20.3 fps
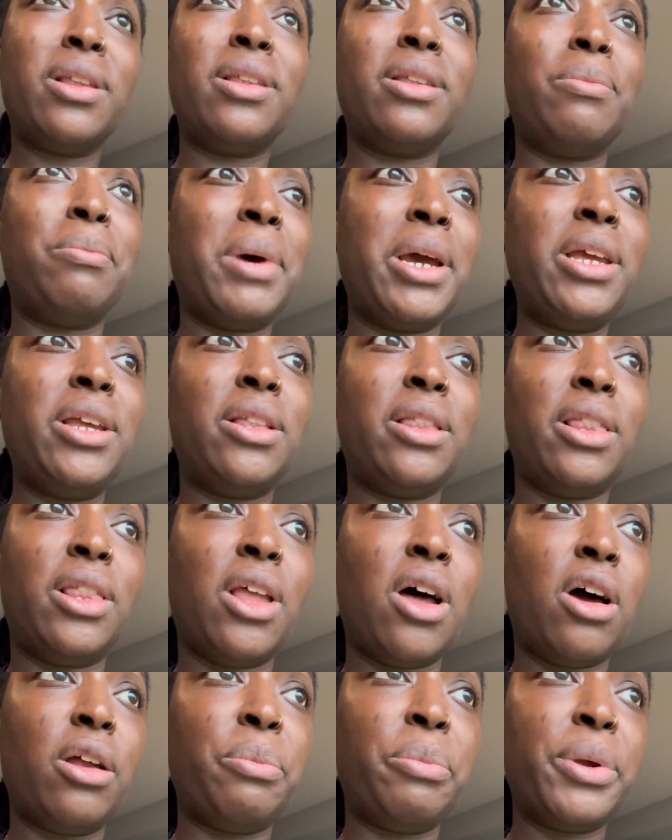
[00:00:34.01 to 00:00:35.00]
my
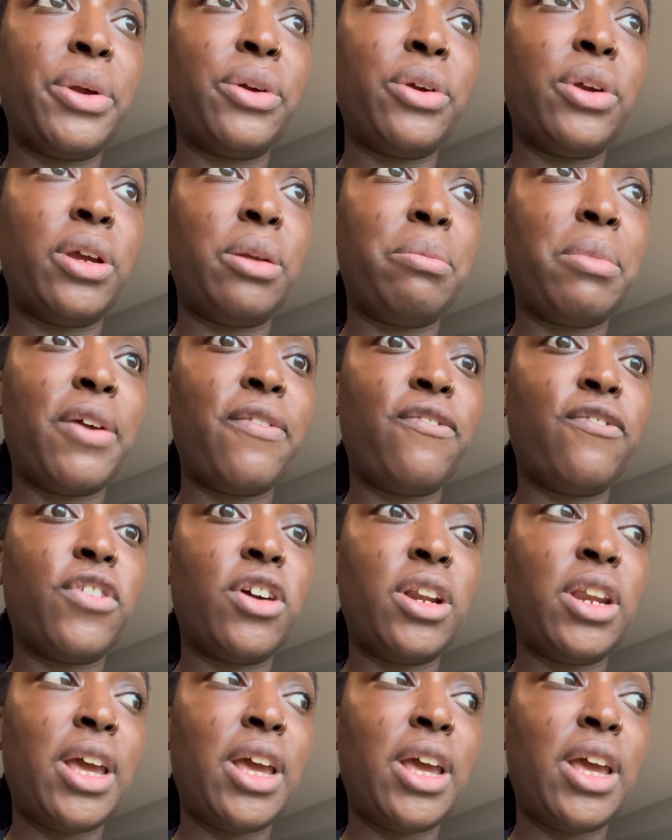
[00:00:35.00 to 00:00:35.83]
lawn period my front